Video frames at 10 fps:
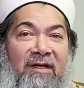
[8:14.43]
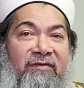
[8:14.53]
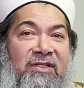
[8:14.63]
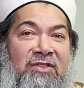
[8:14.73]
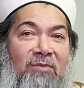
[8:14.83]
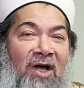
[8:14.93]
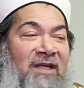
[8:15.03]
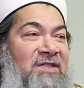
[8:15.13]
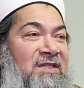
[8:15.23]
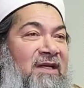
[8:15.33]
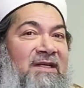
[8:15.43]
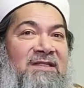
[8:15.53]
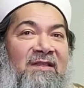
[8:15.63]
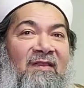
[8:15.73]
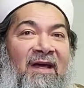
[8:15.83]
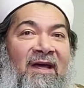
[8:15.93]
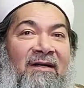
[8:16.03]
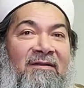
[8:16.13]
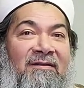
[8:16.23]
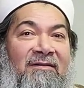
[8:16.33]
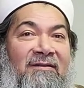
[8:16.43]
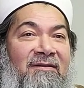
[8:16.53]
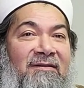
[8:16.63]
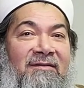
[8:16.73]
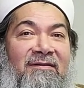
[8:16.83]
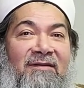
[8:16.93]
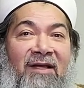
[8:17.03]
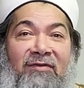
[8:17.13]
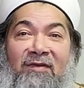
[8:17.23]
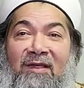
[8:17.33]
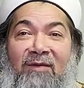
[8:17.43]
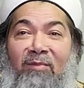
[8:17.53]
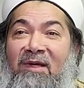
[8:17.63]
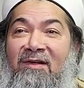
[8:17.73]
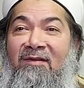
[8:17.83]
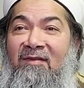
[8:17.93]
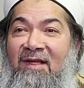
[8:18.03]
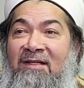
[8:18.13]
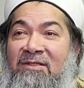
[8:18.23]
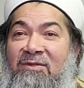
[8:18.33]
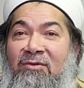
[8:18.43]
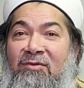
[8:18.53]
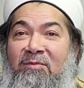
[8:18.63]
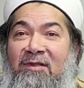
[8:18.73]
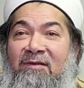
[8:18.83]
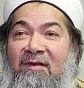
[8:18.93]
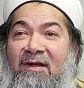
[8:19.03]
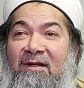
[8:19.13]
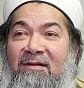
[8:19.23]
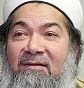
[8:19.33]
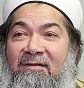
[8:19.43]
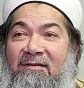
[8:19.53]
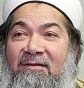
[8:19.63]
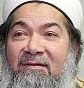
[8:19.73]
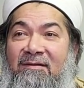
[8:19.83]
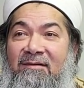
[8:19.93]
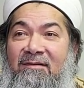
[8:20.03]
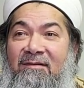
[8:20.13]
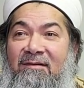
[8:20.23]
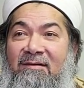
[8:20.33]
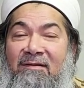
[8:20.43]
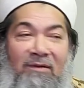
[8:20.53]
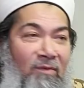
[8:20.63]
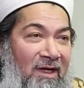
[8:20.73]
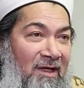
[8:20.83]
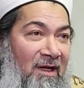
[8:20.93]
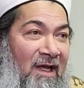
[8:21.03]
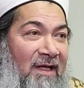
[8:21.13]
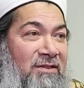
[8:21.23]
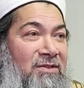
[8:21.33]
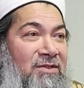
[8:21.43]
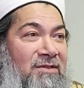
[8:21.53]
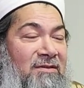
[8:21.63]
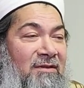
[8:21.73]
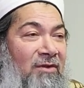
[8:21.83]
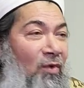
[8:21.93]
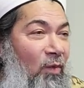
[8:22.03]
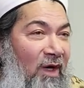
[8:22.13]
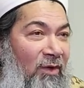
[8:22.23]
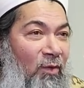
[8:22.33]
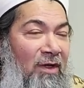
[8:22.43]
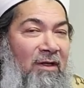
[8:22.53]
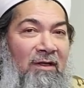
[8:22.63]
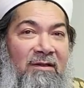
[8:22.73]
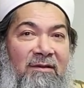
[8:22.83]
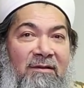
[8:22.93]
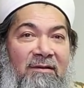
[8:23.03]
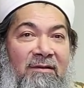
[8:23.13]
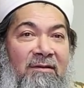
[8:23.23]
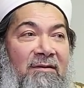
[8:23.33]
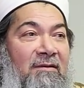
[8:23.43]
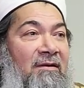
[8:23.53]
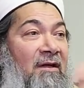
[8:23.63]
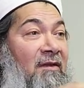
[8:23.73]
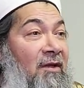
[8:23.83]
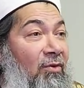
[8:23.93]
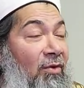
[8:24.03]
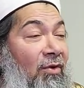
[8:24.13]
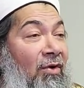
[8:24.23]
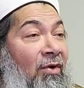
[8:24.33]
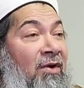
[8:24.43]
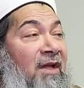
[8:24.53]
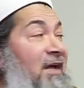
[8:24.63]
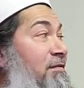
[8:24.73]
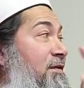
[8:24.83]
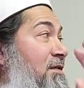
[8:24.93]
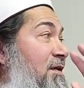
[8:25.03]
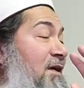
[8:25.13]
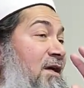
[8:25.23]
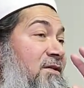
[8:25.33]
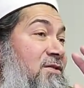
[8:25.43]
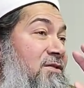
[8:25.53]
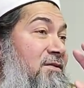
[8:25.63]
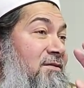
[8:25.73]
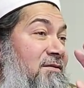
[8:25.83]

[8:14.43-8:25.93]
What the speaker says: If the smallest thing is in there, everything bigger than that is going to be in there. One glance, one word, and then everything else.